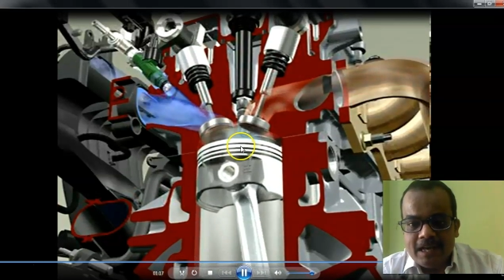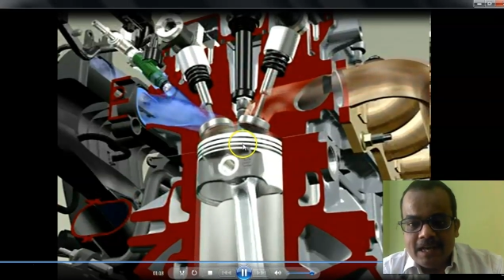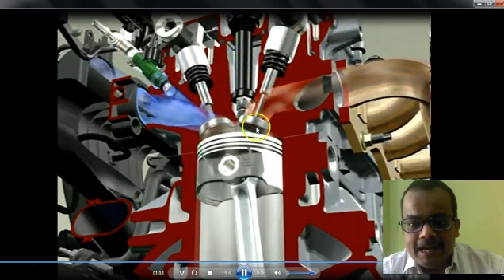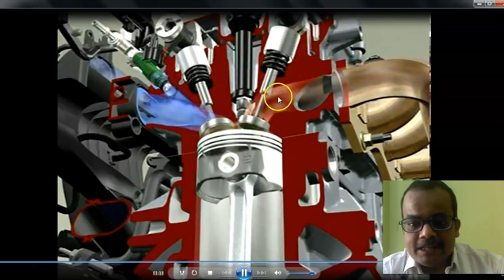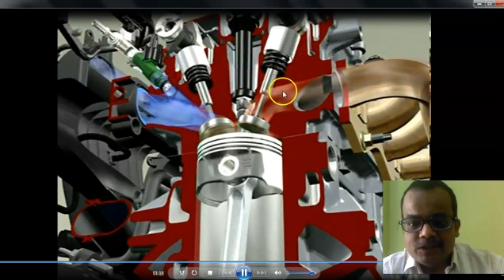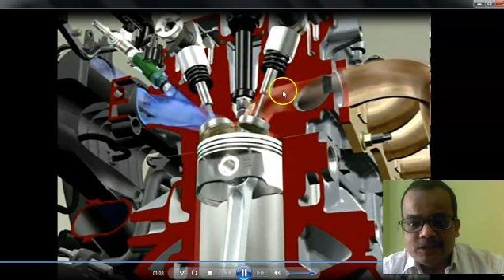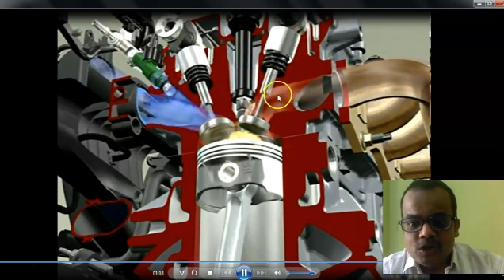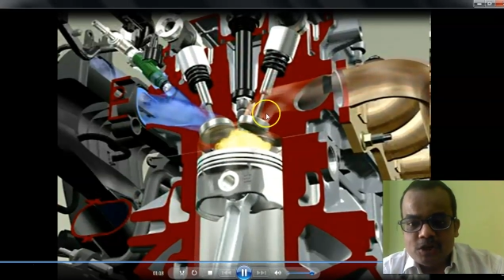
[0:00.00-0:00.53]

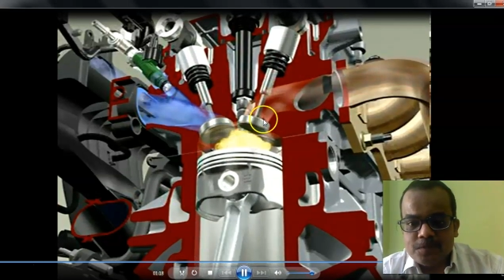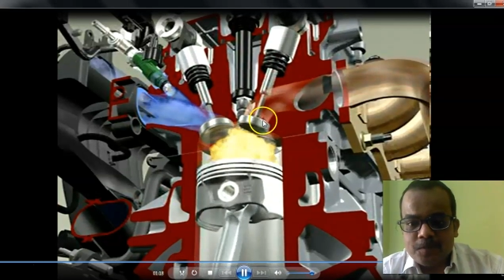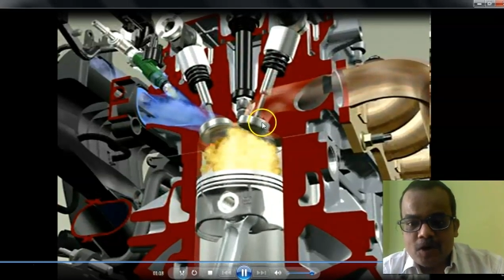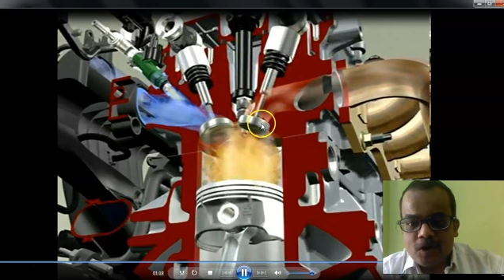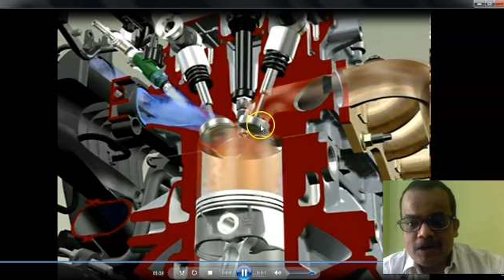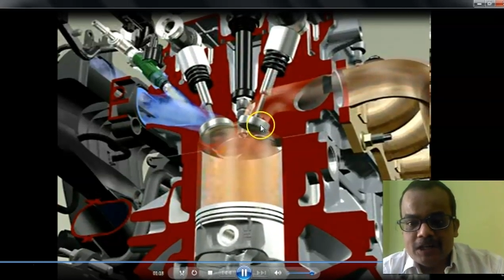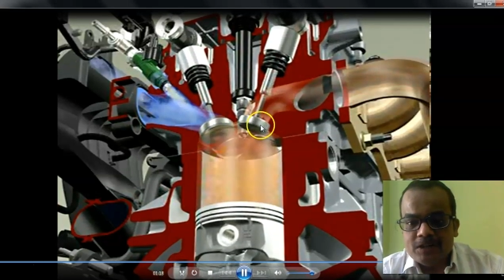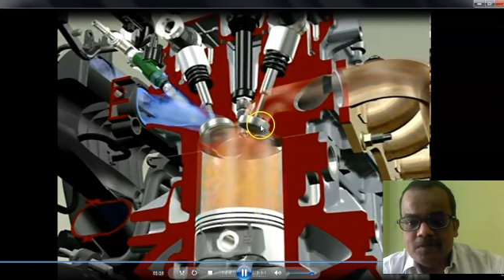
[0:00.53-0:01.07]
exhaust
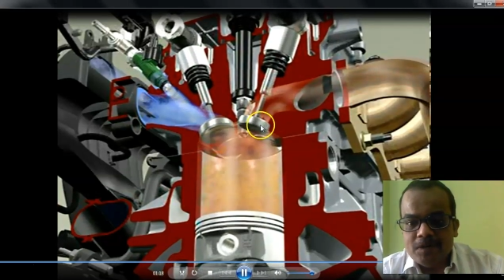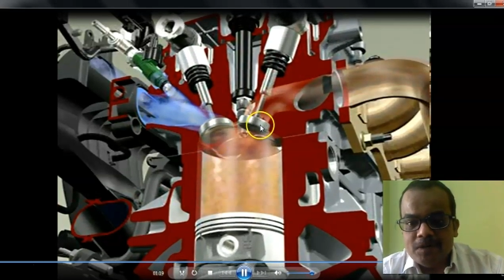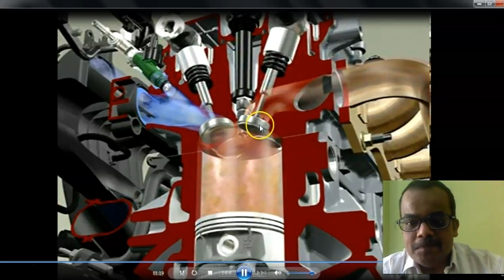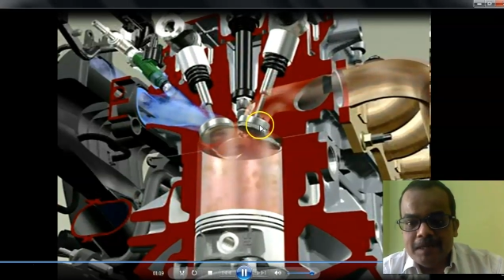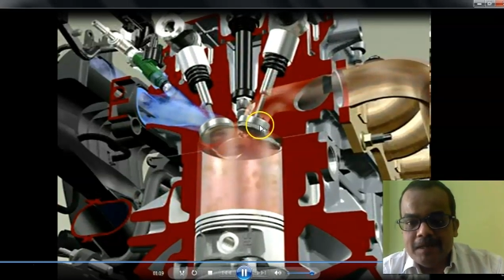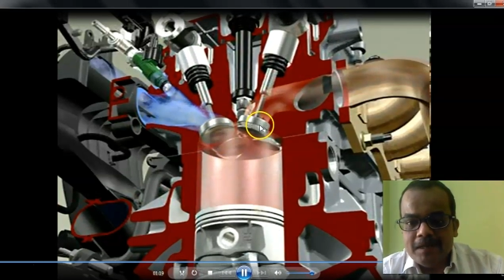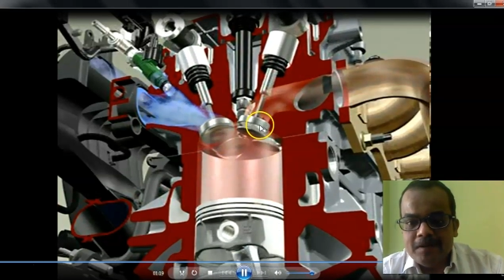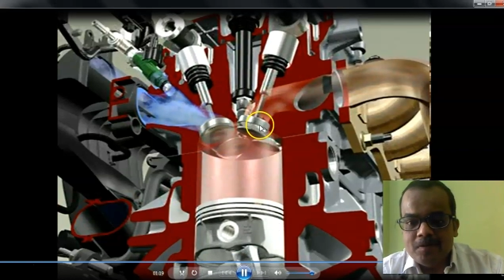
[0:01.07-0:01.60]
product will
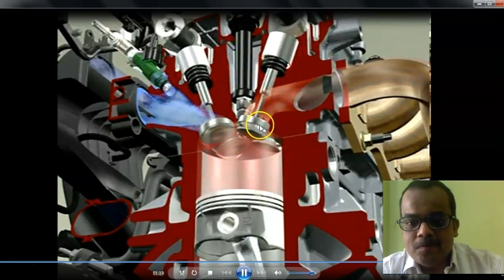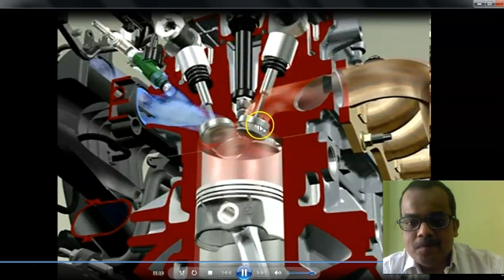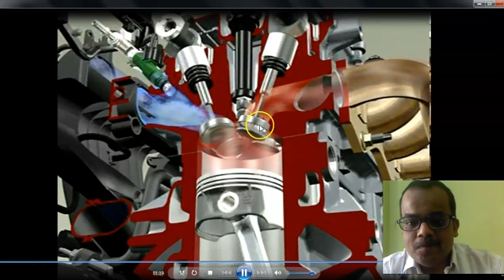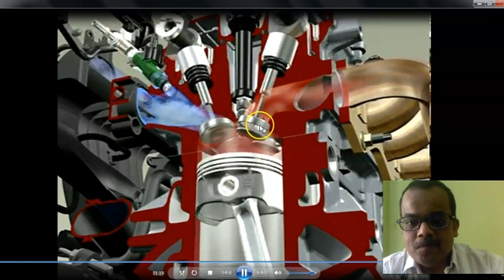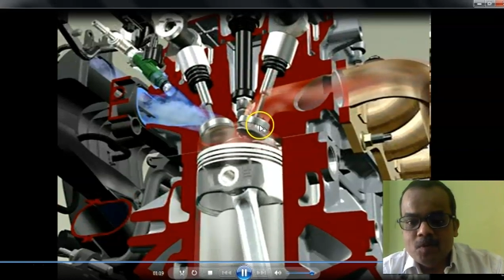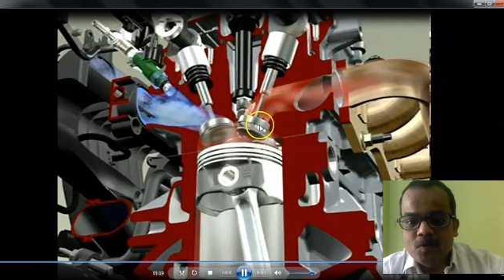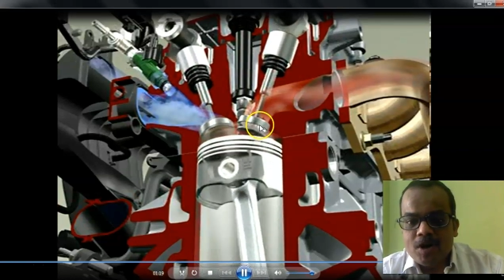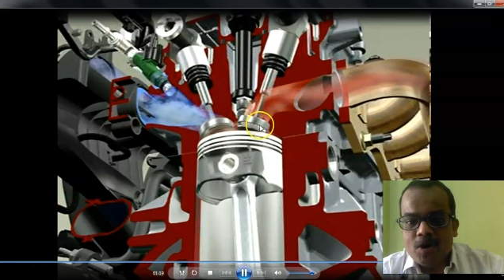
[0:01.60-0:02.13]
be
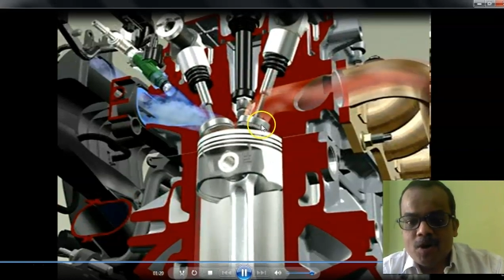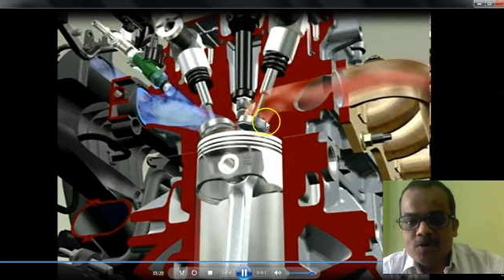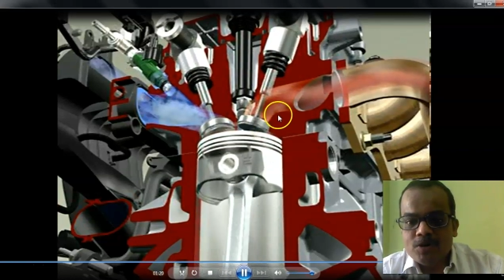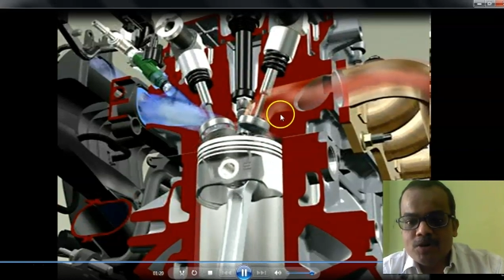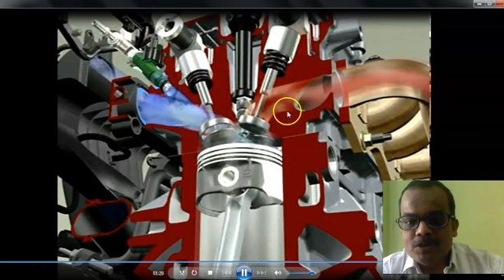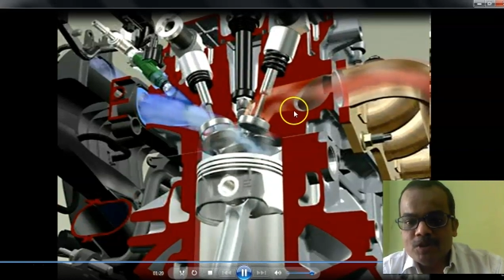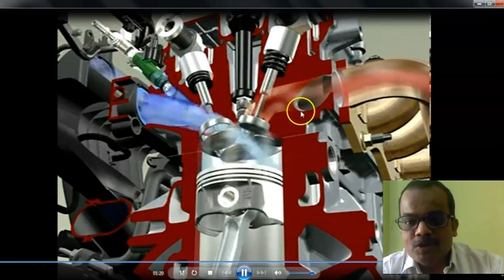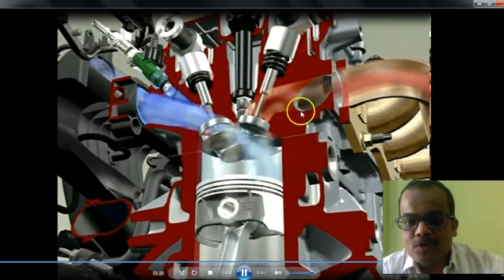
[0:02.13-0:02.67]
moved out
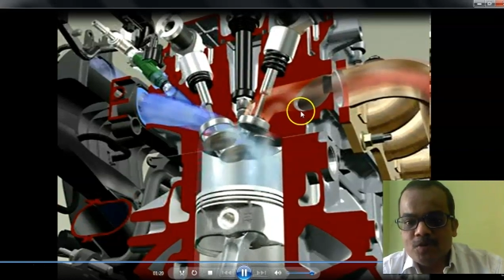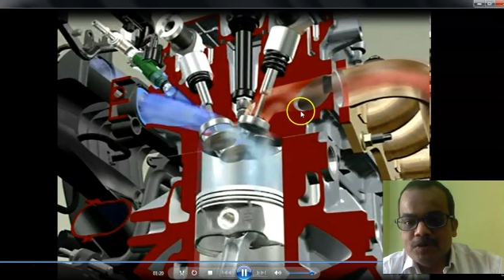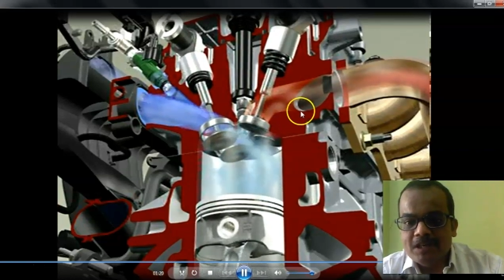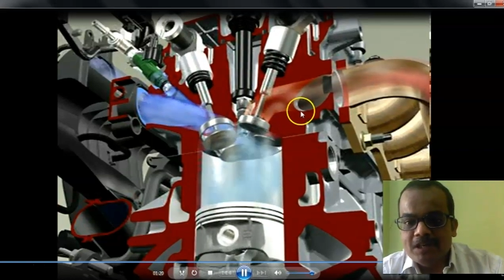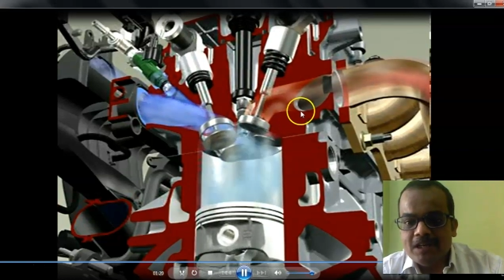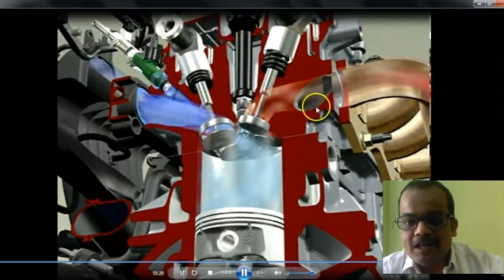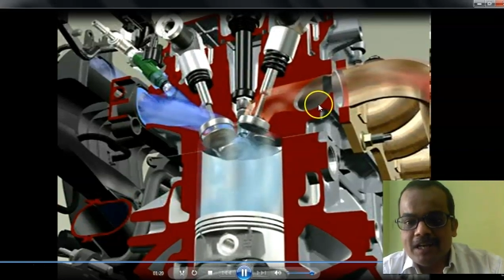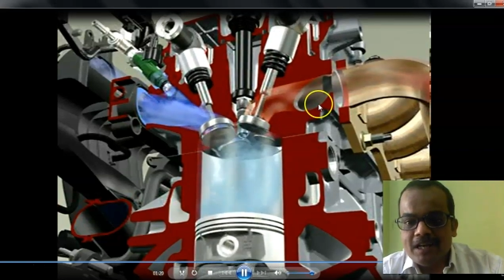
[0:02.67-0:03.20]
through
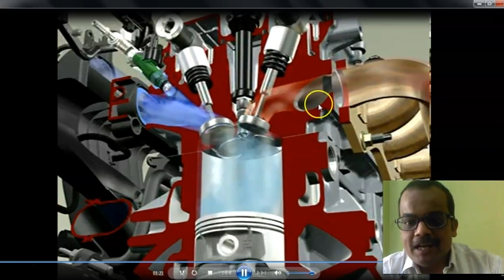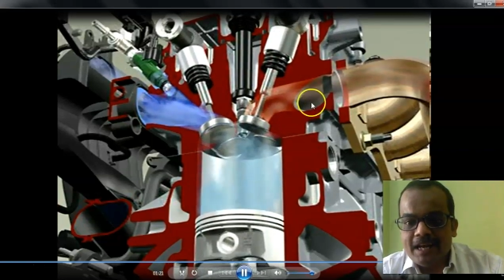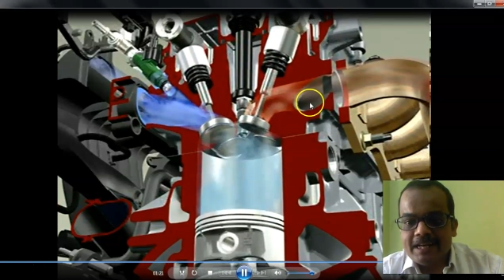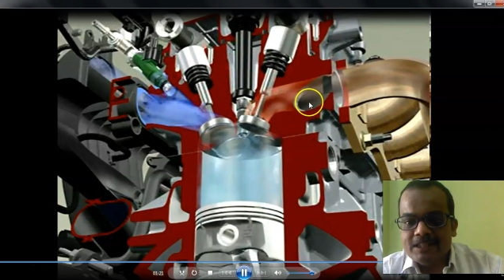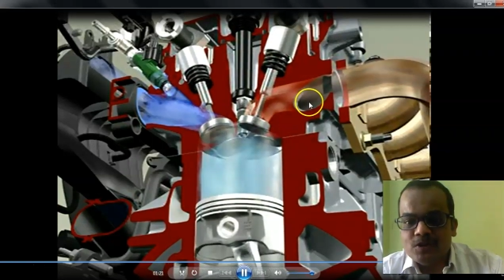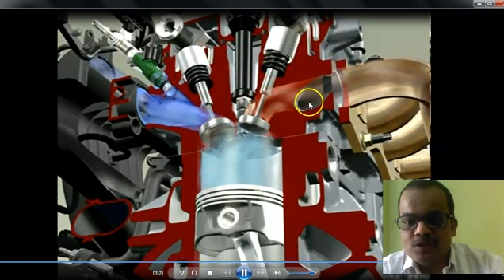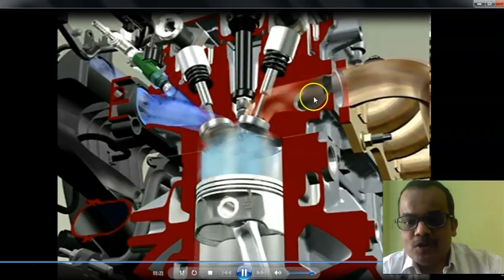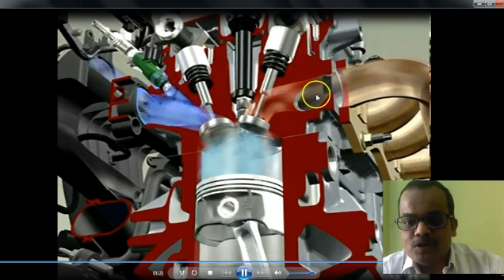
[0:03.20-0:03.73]
the
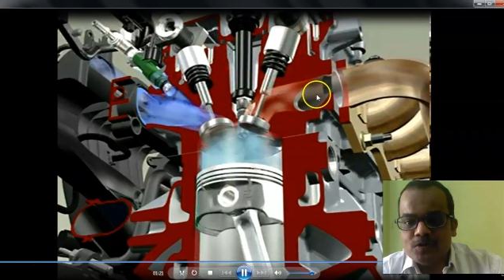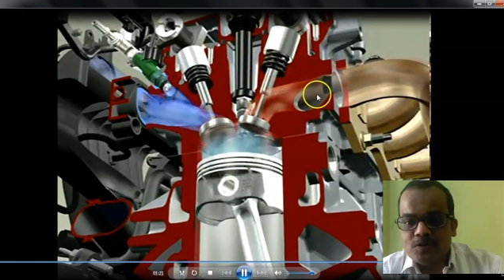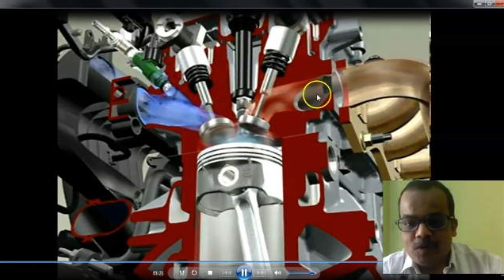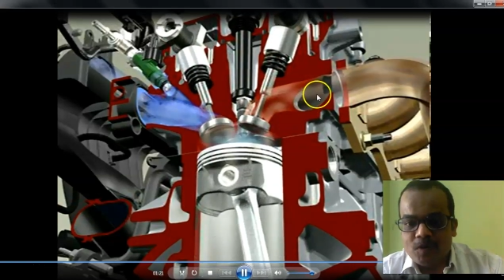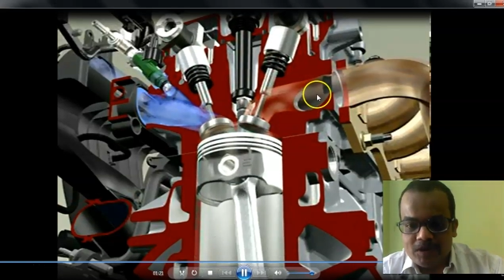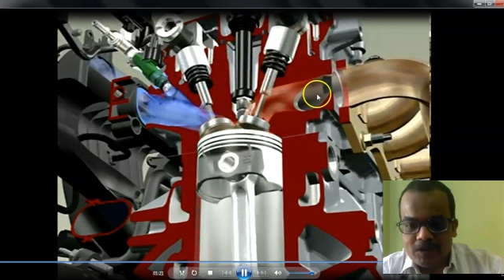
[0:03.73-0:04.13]
exhaust tube.